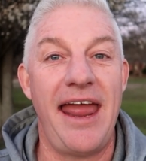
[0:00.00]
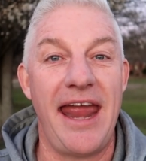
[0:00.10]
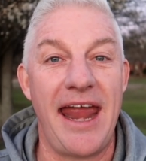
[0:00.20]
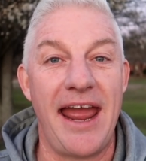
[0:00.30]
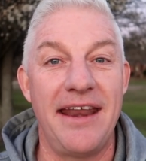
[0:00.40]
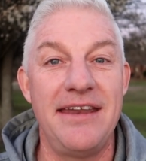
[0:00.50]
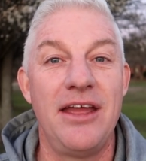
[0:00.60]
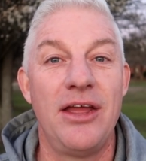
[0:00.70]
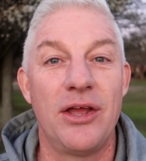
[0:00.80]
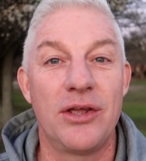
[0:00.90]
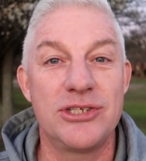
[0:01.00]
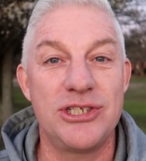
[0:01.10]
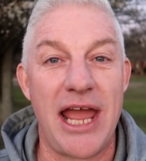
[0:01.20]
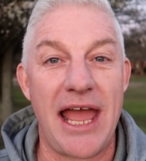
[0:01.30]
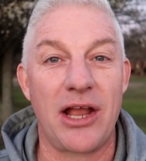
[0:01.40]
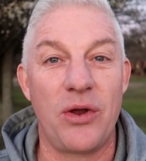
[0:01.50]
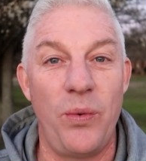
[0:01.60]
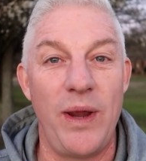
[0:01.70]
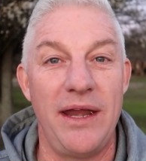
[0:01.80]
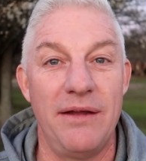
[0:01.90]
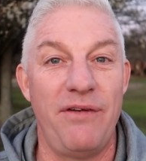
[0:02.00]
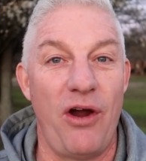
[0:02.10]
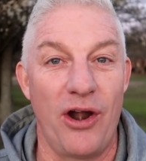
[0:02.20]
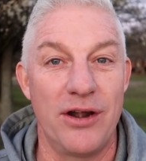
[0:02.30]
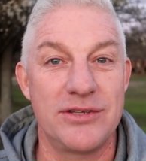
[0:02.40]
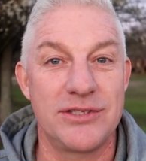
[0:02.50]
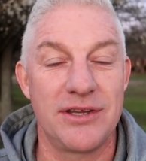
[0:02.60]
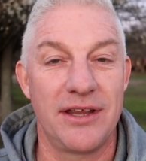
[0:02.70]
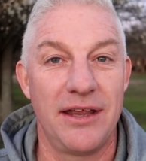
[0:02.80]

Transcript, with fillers: and jack queen of hearts.